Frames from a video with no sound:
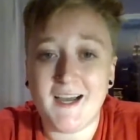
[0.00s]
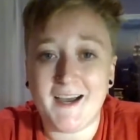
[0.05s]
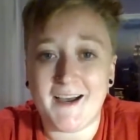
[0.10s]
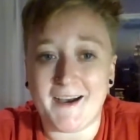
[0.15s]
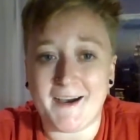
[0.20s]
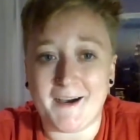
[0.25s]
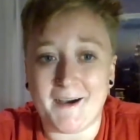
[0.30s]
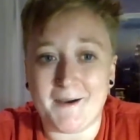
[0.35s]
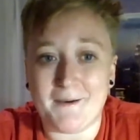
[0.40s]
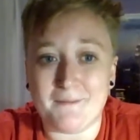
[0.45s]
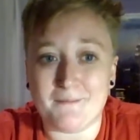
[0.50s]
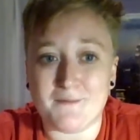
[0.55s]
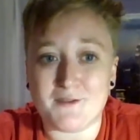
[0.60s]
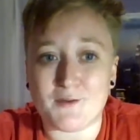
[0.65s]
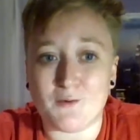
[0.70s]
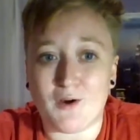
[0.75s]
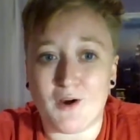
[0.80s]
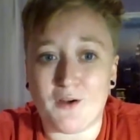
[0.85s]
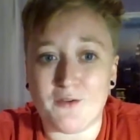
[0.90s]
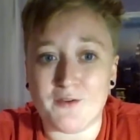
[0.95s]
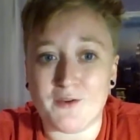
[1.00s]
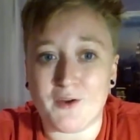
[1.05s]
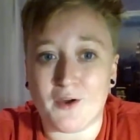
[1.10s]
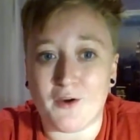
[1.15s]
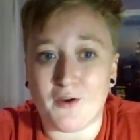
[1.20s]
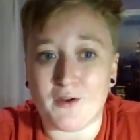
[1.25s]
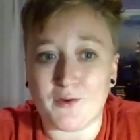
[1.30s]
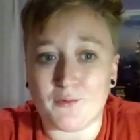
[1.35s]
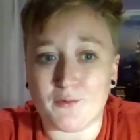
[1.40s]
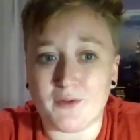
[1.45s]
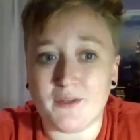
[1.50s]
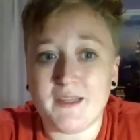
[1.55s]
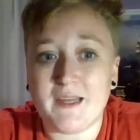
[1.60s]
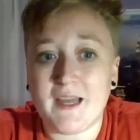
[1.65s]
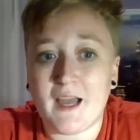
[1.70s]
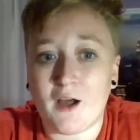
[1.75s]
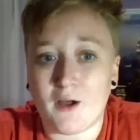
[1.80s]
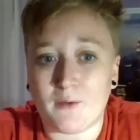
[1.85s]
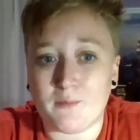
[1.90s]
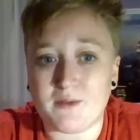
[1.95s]
So all in all, it really
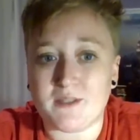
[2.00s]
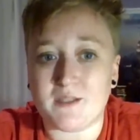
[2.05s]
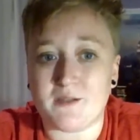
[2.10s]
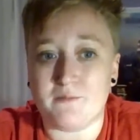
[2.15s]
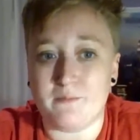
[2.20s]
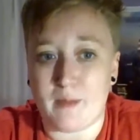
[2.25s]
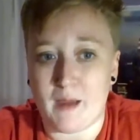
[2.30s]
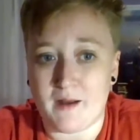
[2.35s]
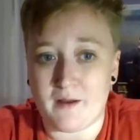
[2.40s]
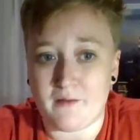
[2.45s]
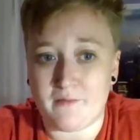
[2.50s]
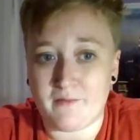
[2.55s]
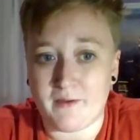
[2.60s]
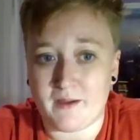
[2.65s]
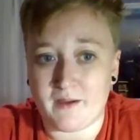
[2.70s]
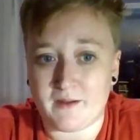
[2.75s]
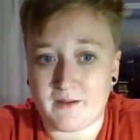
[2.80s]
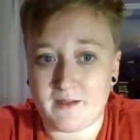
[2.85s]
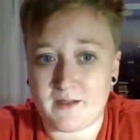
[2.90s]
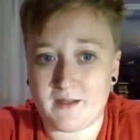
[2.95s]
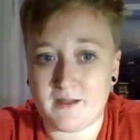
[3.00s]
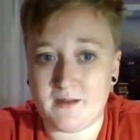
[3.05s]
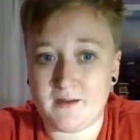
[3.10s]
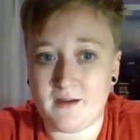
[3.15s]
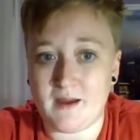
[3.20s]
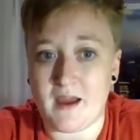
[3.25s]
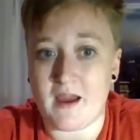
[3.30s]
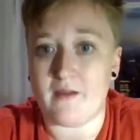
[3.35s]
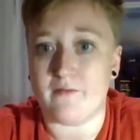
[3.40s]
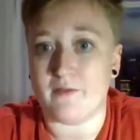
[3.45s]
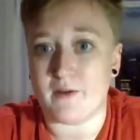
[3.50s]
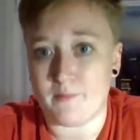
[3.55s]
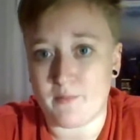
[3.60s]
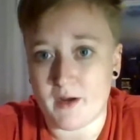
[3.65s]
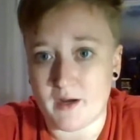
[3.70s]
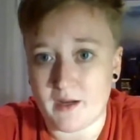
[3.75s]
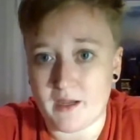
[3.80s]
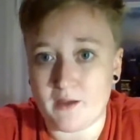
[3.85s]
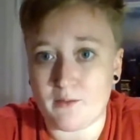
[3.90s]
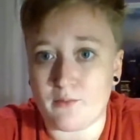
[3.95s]
helps to benefit
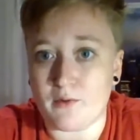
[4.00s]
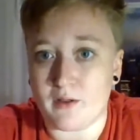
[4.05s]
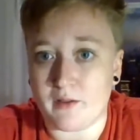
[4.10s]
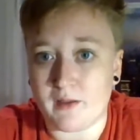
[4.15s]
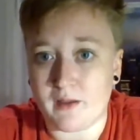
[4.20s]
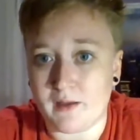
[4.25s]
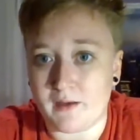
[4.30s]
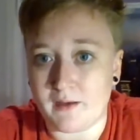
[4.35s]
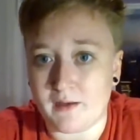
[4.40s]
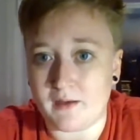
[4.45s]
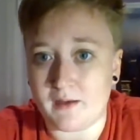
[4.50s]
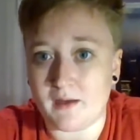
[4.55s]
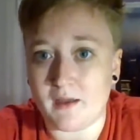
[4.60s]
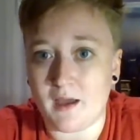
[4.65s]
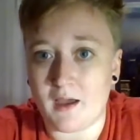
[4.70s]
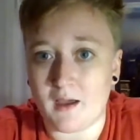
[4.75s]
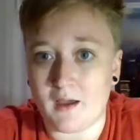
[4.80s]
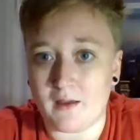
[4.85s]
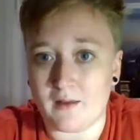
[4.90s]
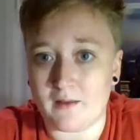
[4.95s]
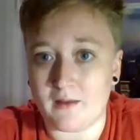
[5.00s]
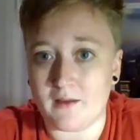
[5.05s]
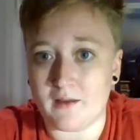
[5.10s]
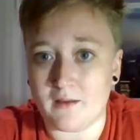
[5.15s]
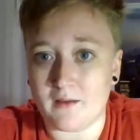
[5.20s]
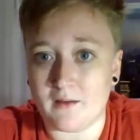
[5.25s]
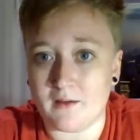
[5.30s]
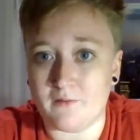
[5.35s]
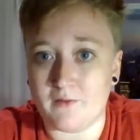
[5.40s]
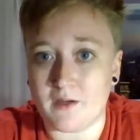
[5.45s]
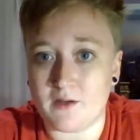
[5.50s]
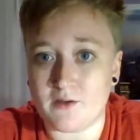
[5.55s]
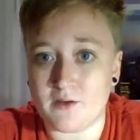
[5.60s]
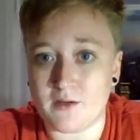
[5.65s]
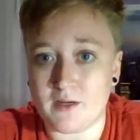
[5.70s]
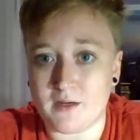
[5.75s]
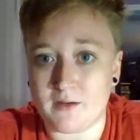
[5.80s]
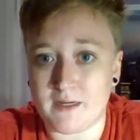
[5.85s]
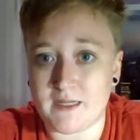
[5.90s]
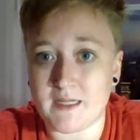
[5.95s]
everybody within the
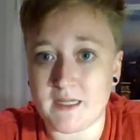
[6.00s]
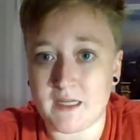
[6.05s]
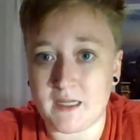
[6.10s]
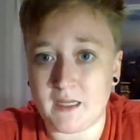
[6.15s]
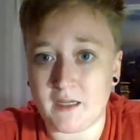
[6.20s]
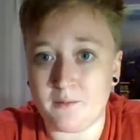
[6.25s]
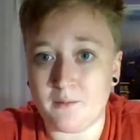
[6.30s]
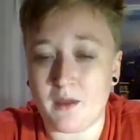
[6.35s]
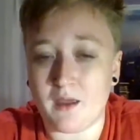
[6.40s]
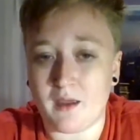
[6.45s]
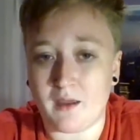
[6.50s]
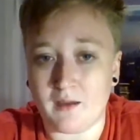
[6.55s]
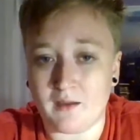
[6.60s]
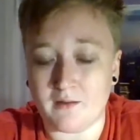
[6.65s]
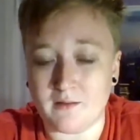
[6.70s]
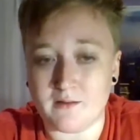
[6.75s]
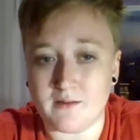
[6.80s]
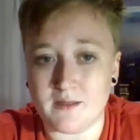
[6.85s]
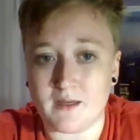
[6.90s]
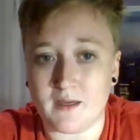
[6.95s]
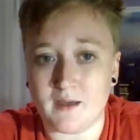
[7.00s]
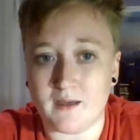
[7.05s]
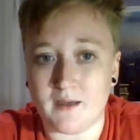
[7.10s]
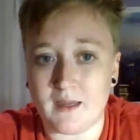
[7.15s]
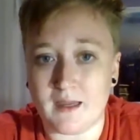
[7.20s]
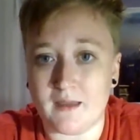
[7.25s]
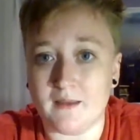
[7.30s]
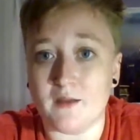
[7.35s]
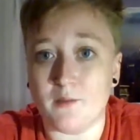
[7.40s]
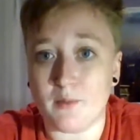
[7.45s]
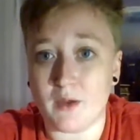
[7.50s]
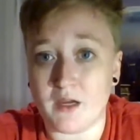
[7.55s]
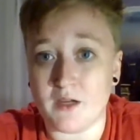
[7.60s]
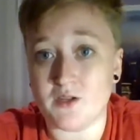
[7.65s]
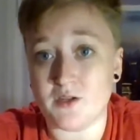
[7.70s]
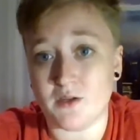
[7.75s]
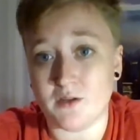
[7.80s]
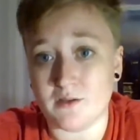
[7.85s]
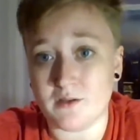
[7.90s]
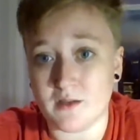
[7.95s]
veterinary team and the
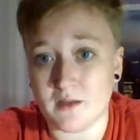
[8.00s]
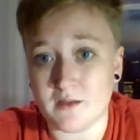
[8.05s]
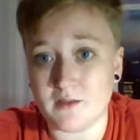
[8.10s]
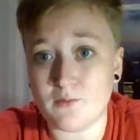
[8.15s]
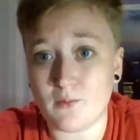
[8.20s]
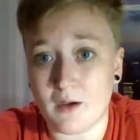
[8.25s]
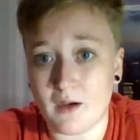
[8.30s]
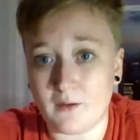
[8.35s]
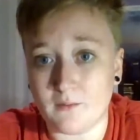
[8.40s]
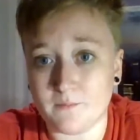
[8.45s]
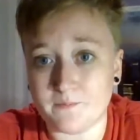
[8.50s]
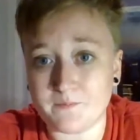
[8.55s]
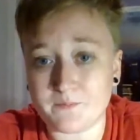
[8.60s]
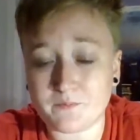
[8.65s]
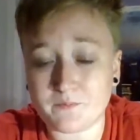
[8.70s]
patients as well.